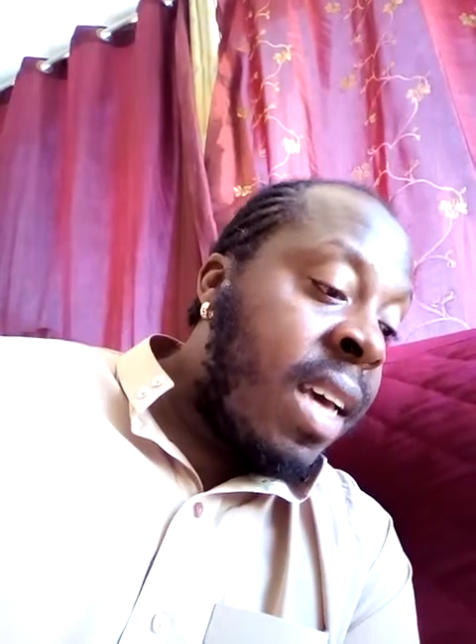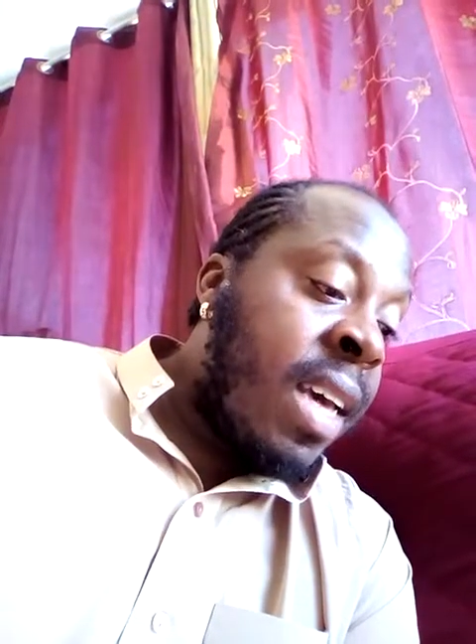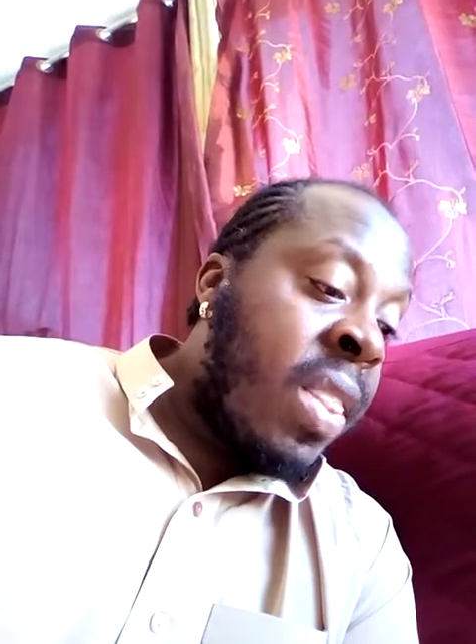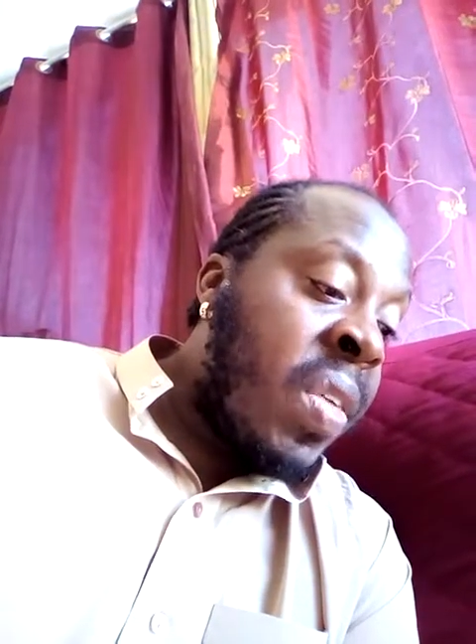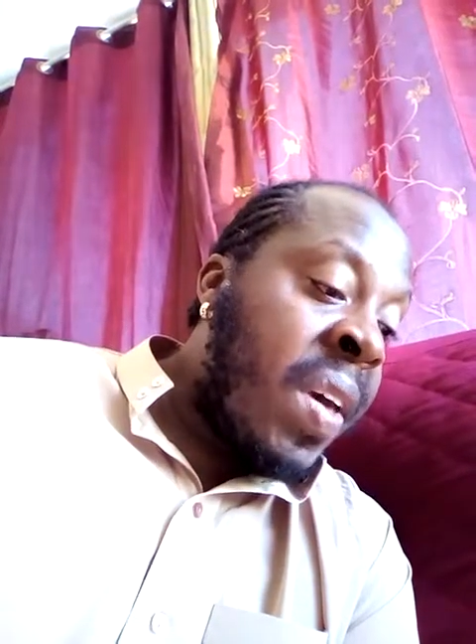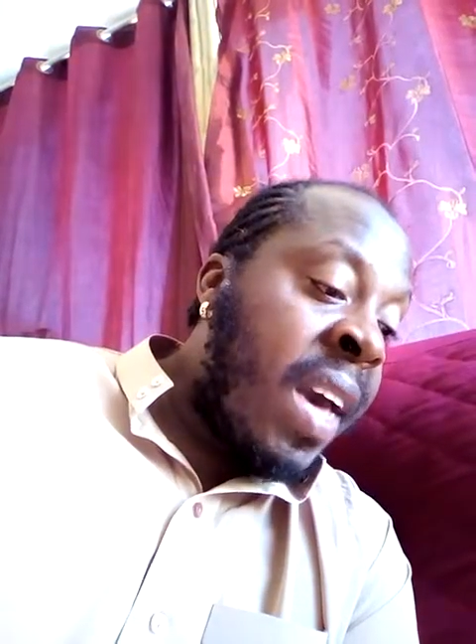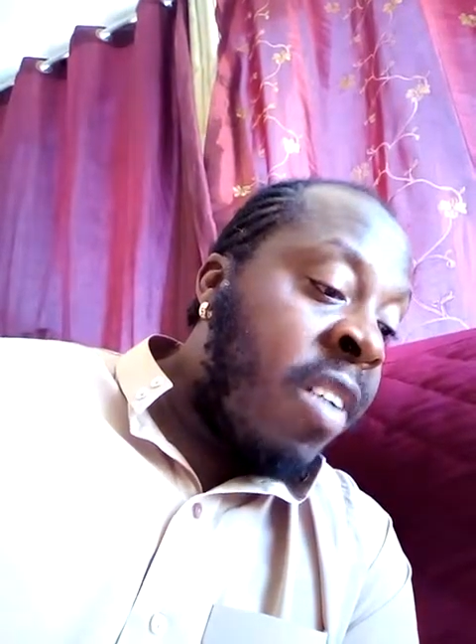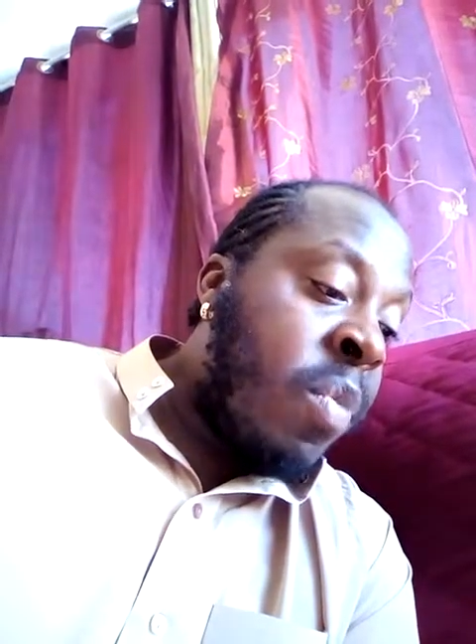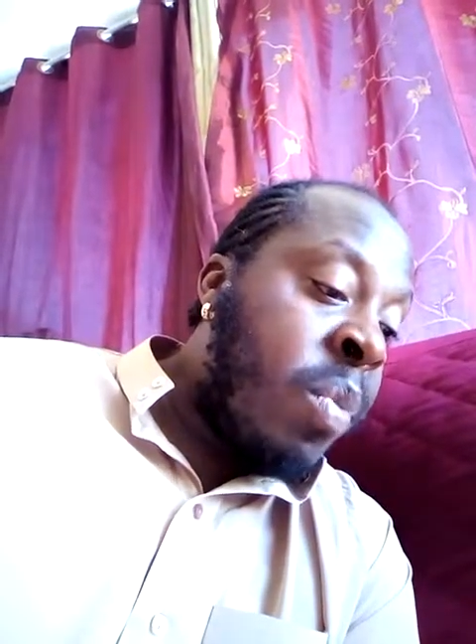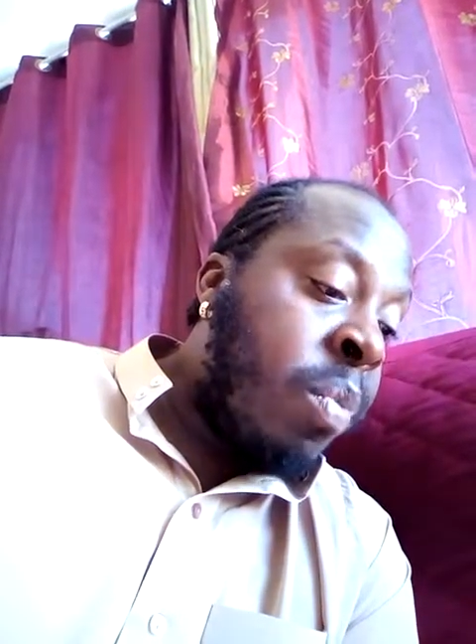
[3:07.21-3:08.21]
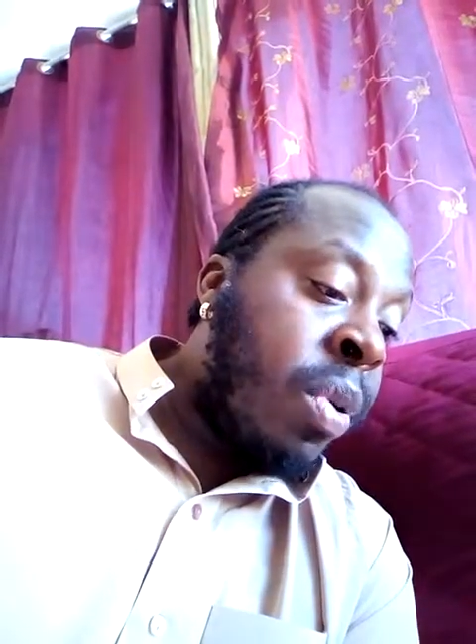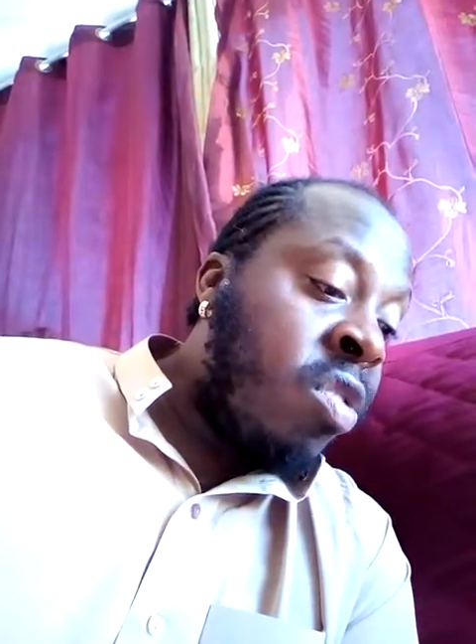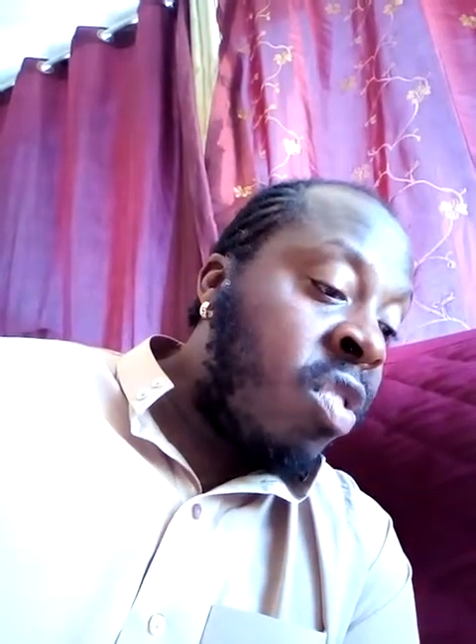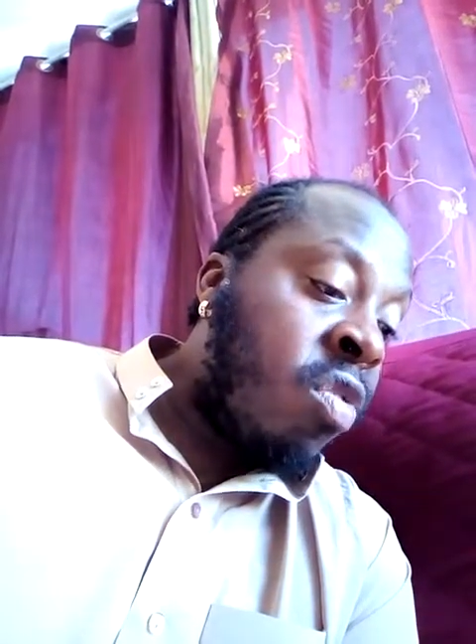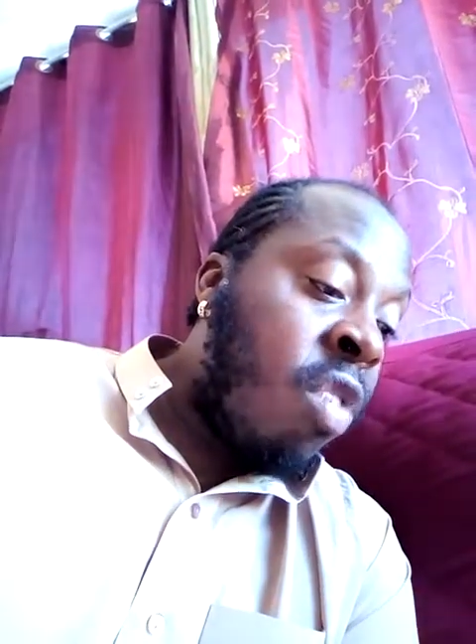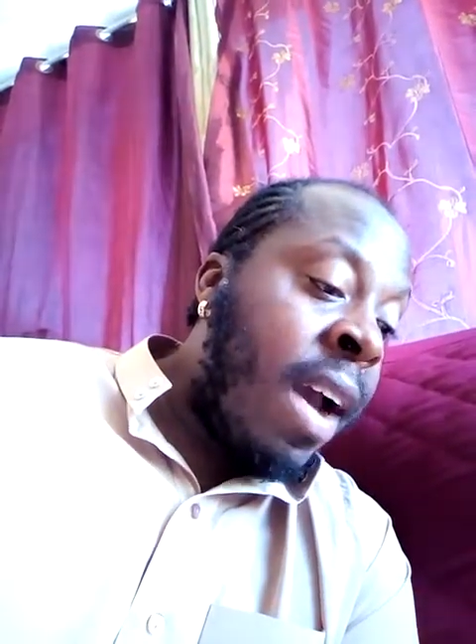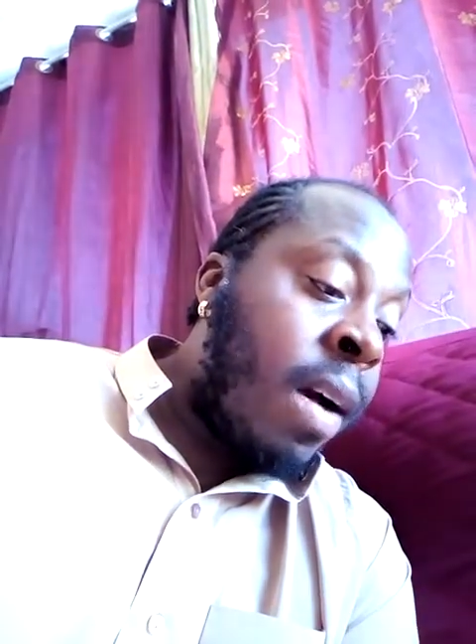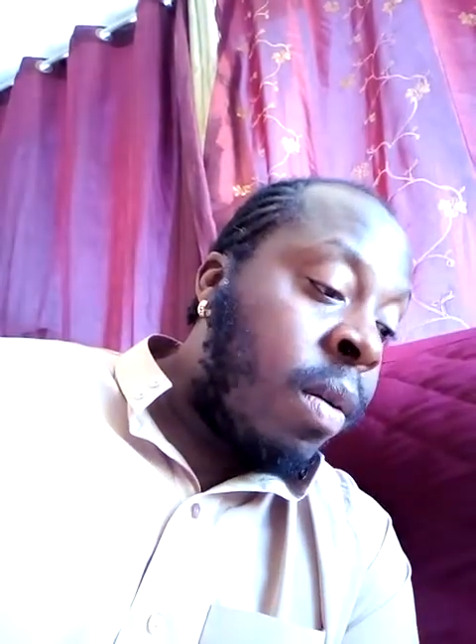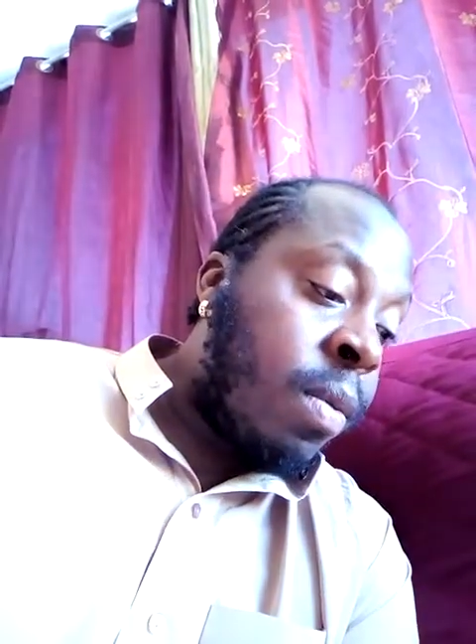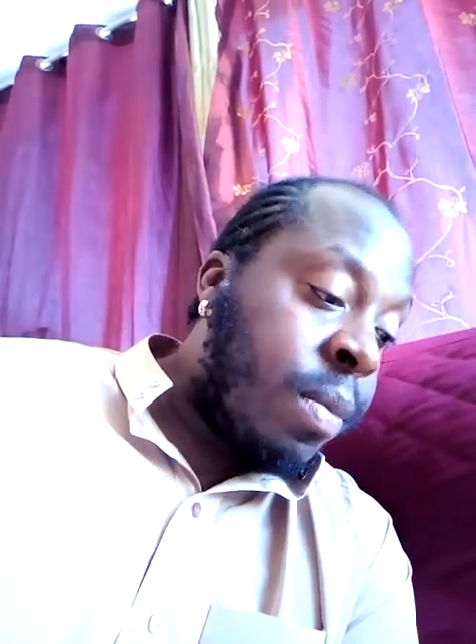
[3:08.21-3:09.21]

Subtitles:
and they have been pushed around.